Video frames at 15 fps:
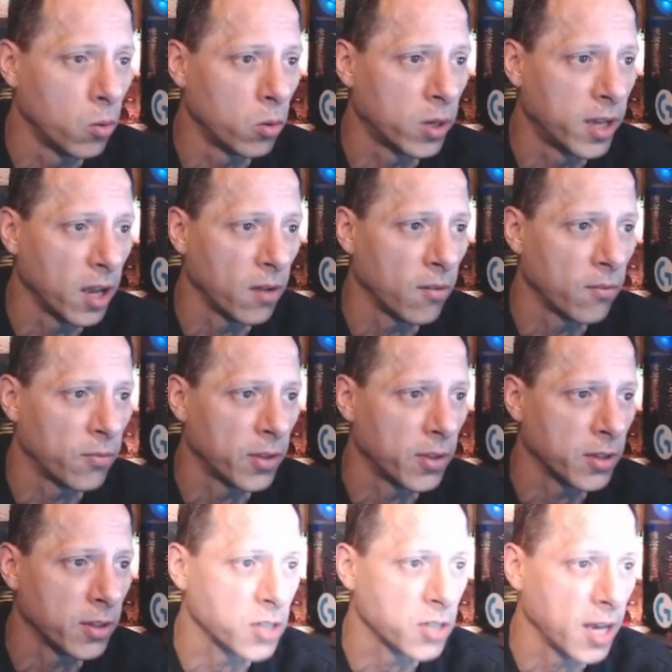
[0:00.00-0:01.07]
give the
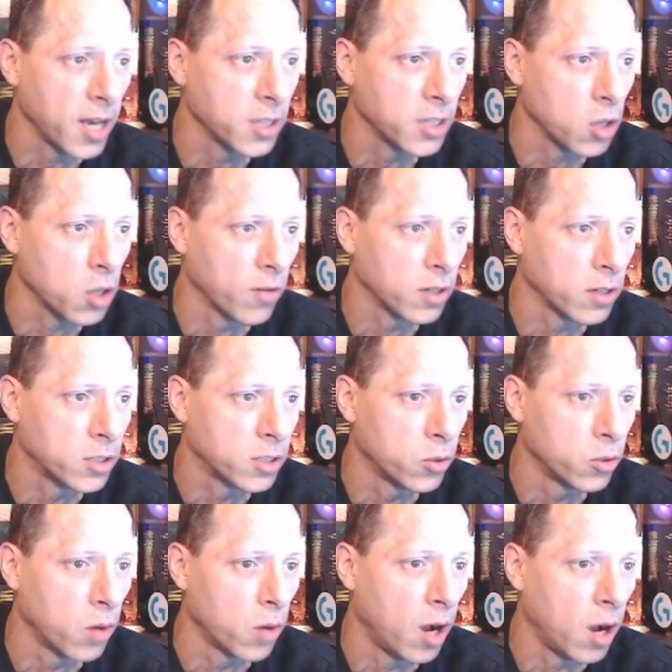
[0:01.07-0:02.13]
settings over
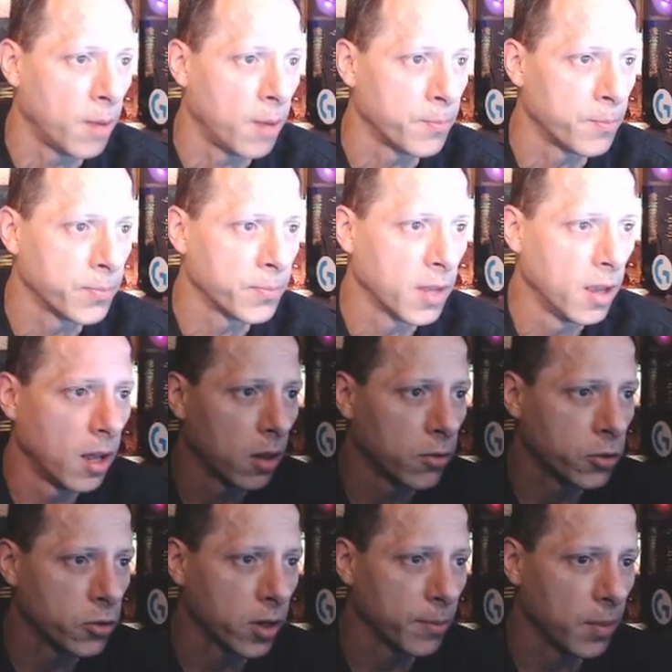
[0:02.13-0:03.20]
to
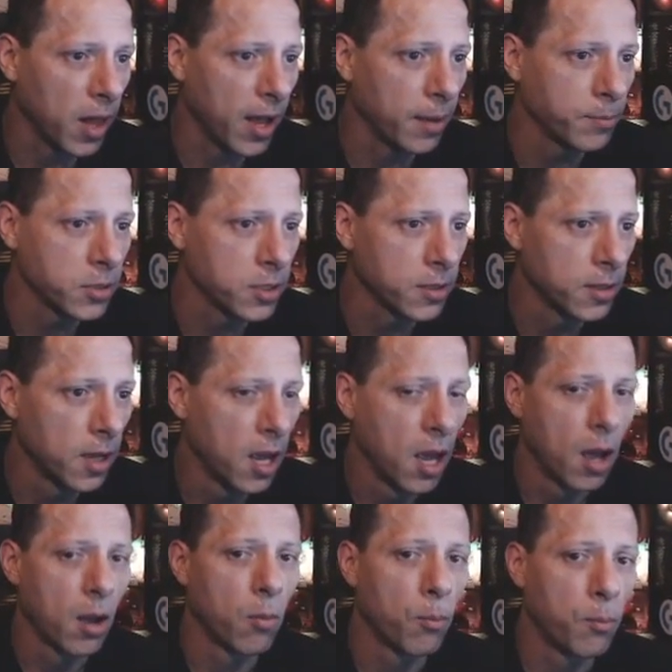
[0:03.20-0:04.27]
Streamlabs,
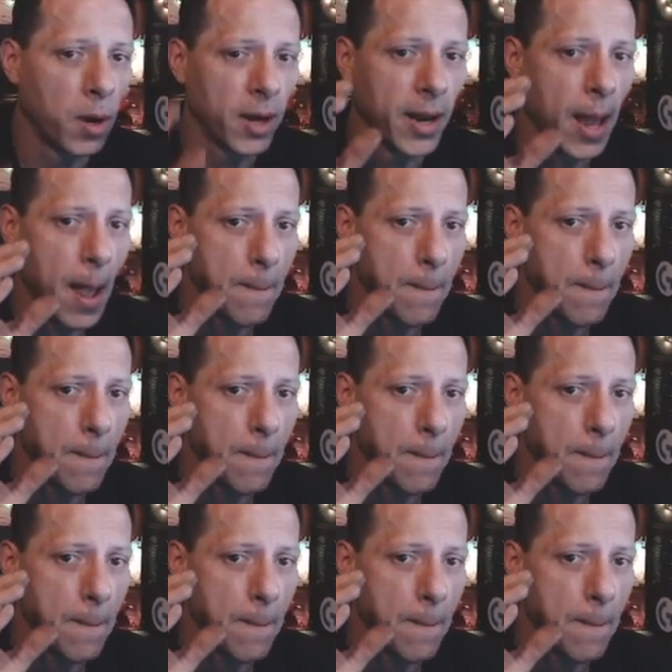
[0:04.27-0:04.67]
put it at